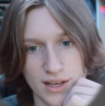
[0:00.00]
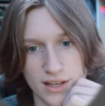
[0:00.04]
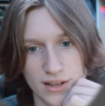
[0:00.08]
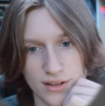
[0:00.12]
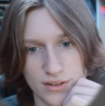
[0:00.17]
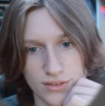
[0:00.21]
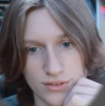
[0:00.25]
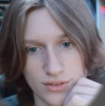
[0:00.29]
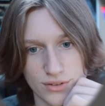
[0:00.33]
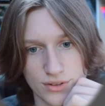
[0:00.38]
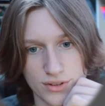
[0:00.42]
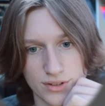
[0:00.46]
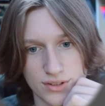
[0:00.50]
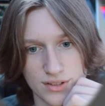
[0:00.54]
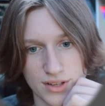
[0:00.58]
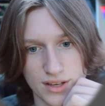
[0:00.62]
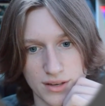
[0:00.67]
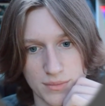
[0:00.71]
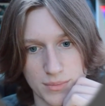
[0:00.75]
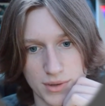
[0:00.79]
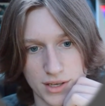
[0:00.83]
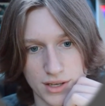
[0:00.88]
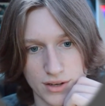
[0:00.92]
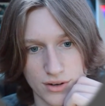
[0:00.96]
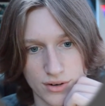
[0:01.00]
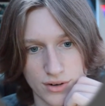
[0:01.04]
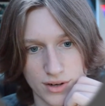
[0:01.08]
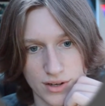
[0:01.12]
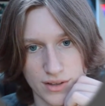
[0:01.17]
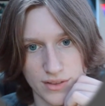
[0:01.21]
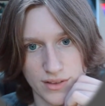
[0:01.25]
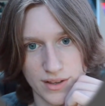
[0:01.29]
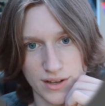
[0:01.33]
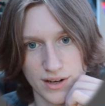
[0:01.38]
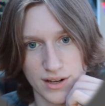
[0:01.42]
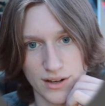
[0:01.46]
I'll do the same here,
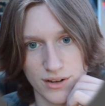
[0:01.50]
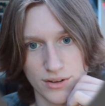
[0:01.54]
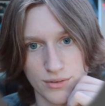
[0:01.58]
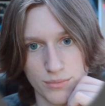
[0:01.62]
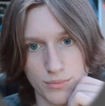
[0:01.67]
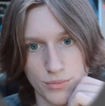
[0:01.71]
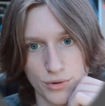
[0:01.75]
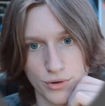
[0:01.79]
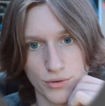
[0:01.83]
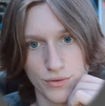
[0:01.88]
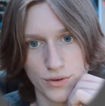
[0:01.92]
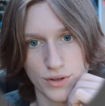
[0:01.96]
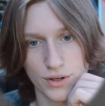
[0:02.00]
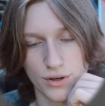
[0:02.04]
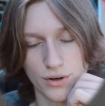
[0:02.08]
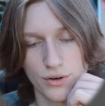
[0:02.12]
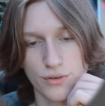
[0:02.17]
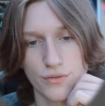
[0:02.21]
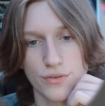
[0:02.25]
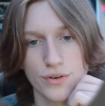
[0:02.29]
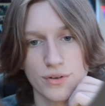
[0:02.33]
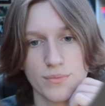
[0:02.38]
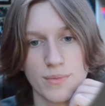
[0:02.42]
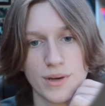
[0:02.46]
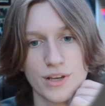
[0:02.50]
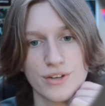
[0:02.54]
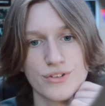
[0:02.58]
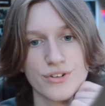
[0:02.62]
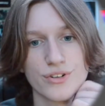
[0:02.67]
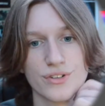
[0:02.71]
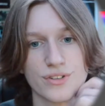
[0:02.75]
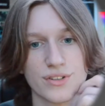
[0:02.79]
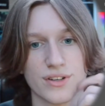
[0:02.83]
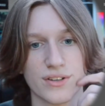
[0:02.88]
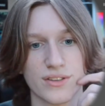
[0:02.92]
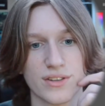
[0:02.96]
and then I'll move it over, make
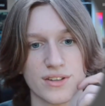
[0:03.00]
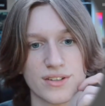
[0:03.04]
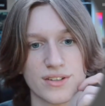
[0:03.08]
sure it's on